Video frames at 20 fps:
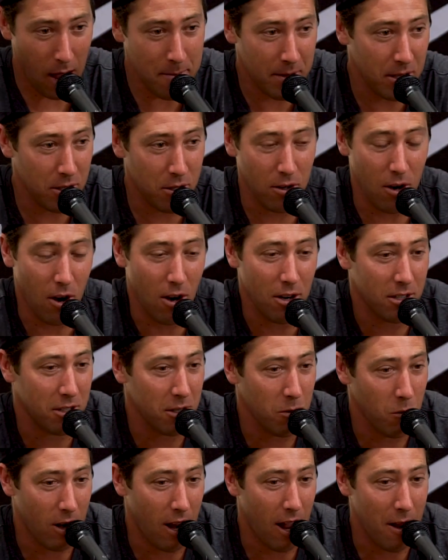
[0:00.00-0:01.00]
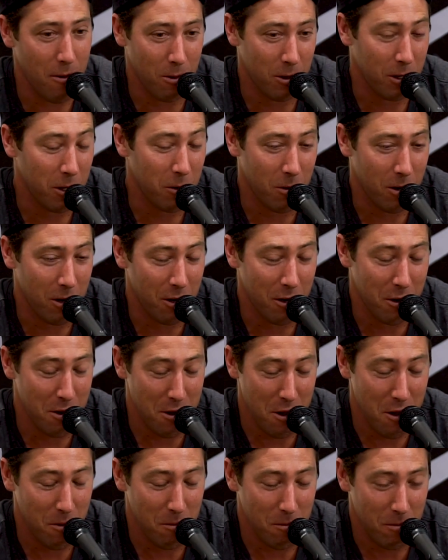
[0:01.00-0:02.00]
I mean, dude, honestly, what I really wanted to
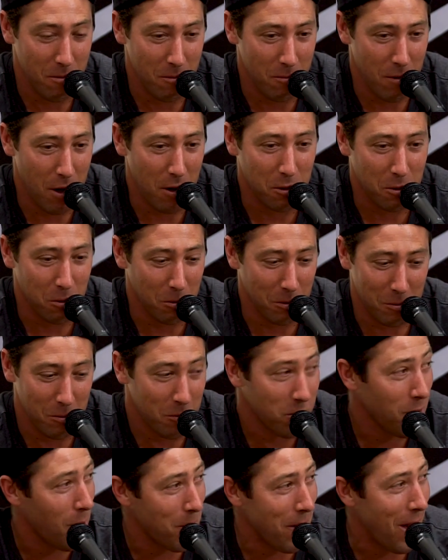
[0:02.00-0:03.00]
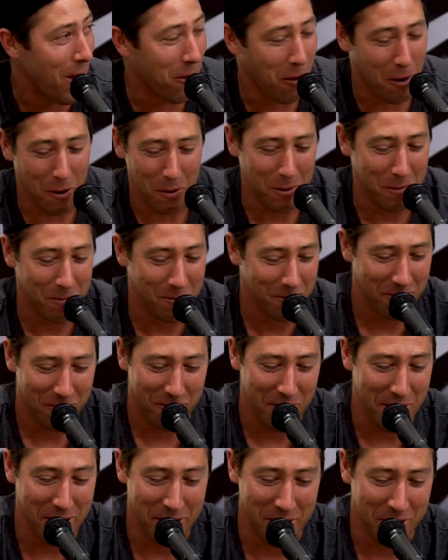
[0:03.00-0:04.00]
know most was about all the
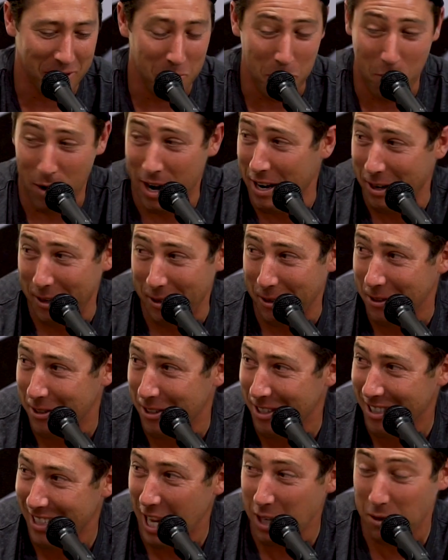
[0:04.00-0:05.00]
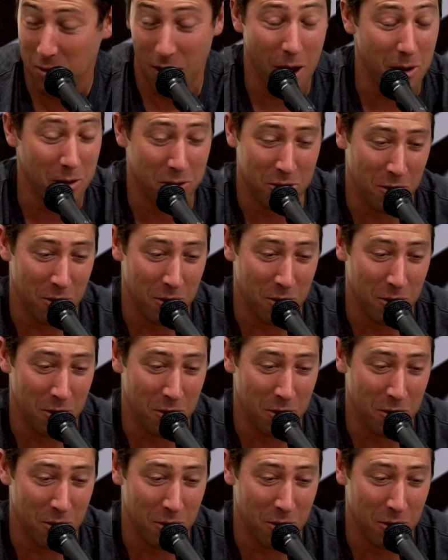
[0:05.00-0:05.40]
fitness and brand deals. That's what I was